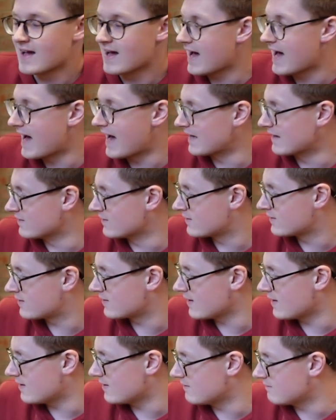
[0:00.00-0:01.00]
and
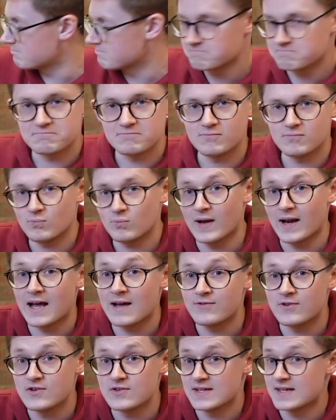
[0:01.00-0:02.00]
when
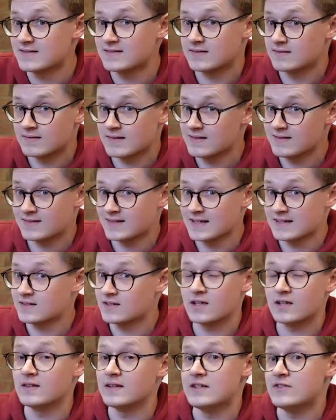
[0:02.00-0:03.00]
I've used this, they
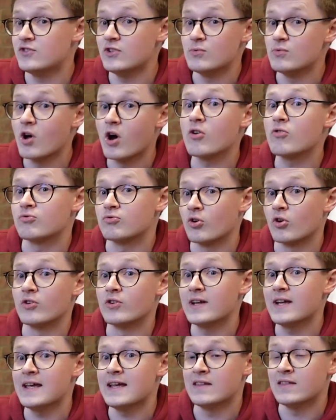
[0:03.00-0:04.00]
certainly do not
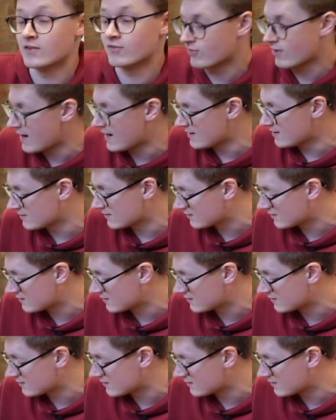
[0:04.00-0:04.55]
run in the rain.